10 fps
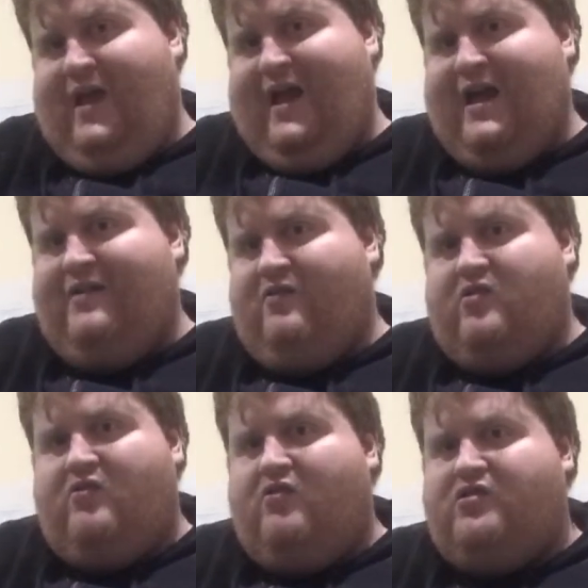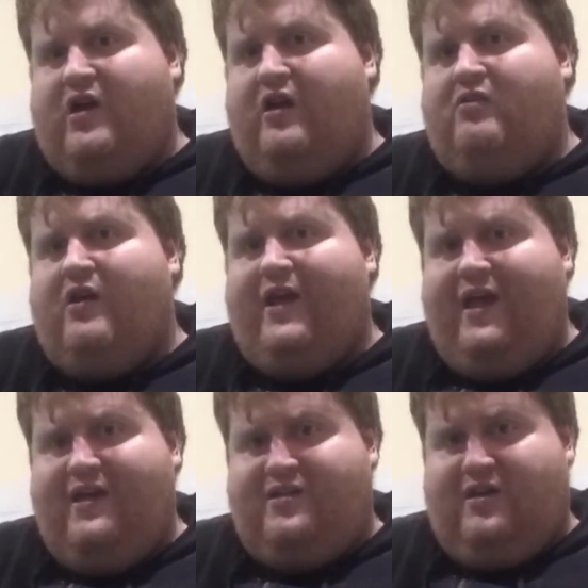And it was also a lot
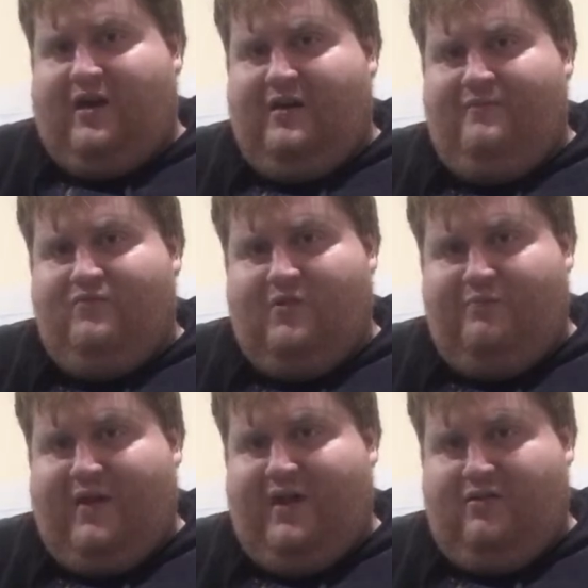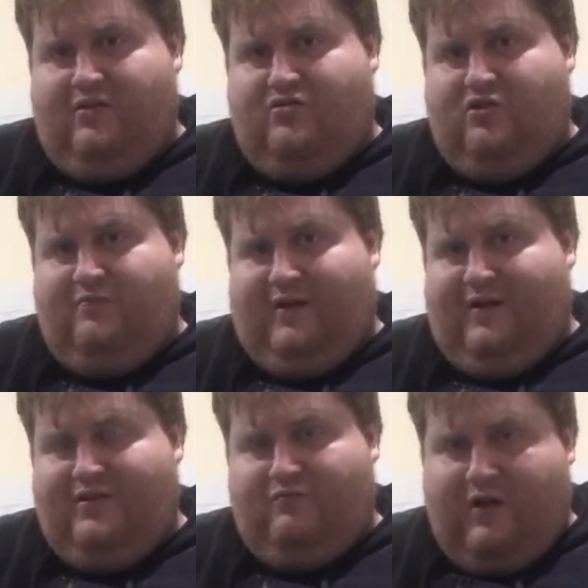easier to be a YouTuber
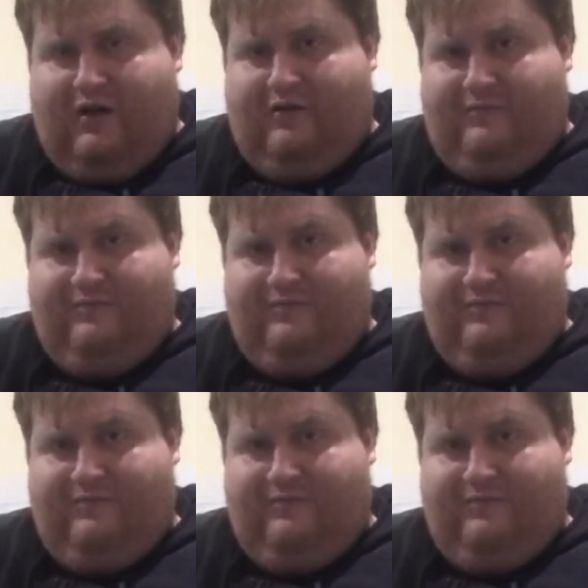as well.